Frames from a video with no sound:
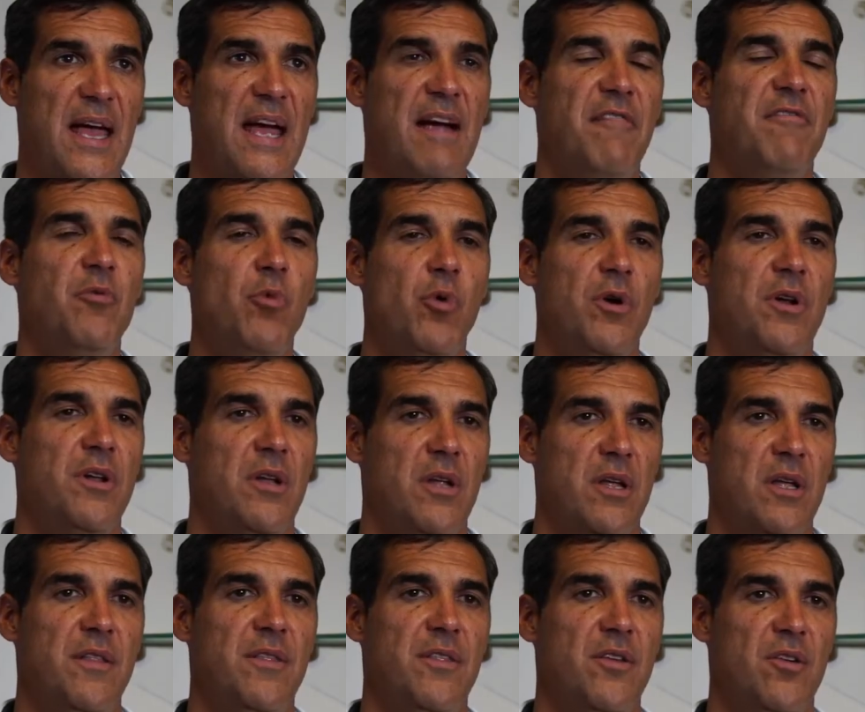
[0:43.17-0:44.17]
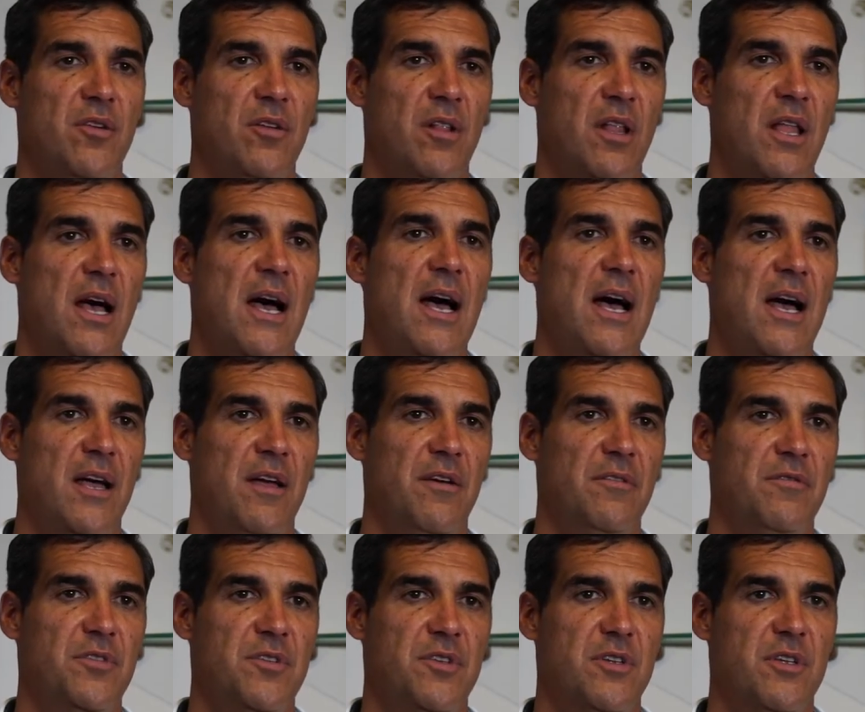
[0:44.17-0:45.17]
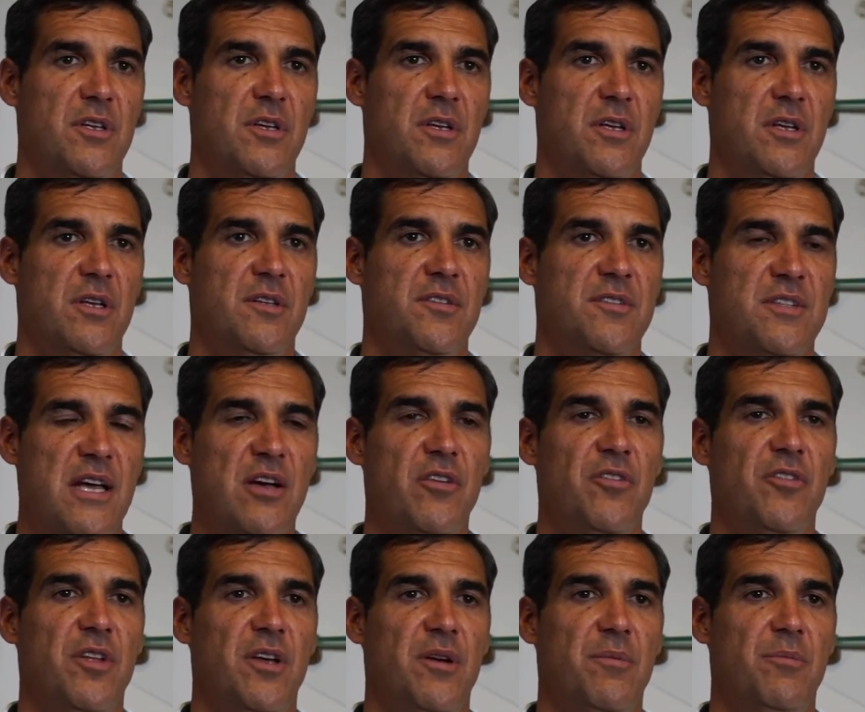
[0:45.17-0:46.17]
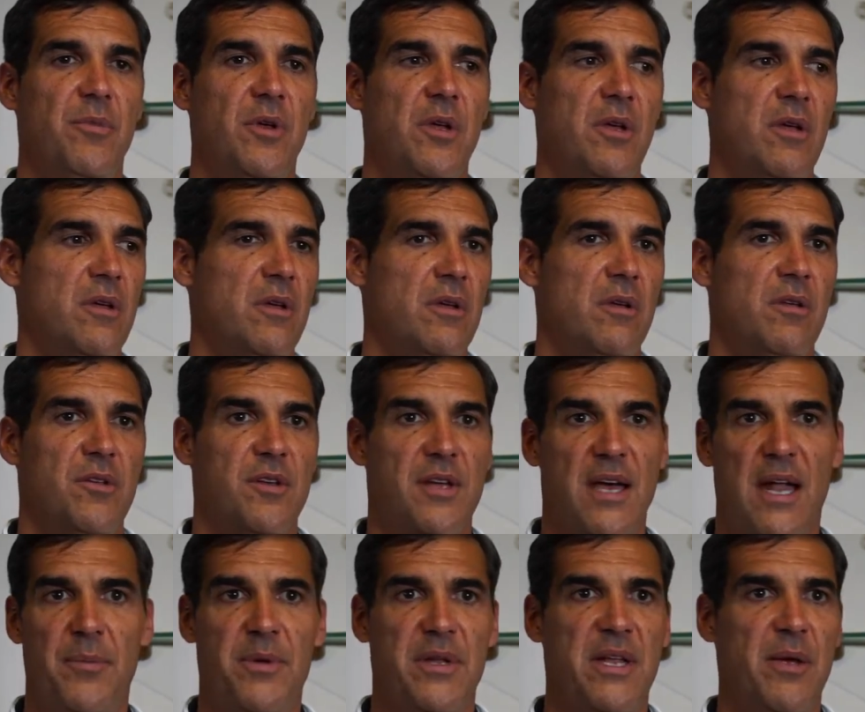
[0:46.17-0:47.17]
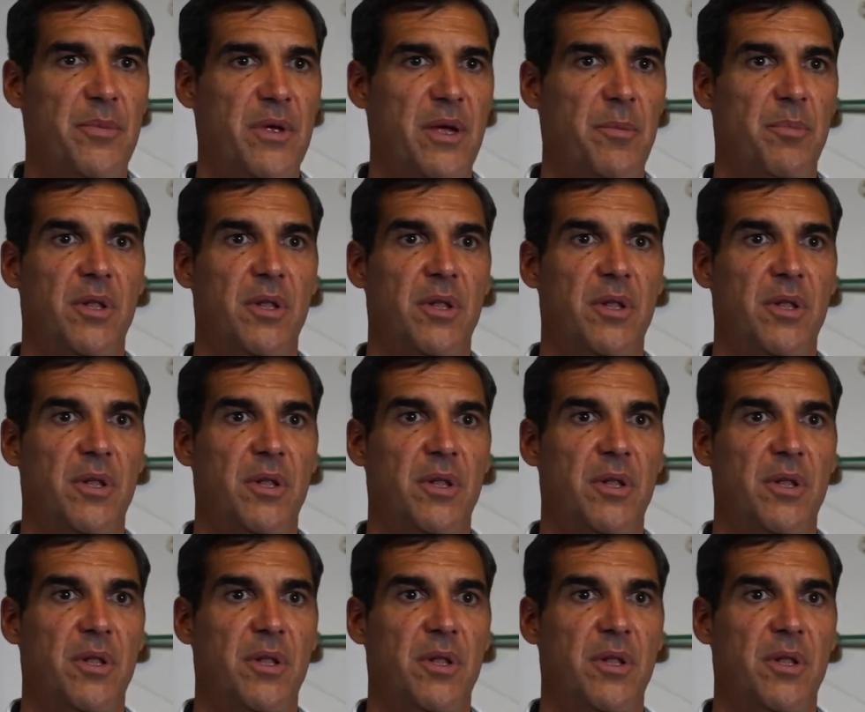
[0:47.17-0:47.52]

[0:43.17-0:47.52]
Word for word: Everyone in their lives is telling them got to be an NBA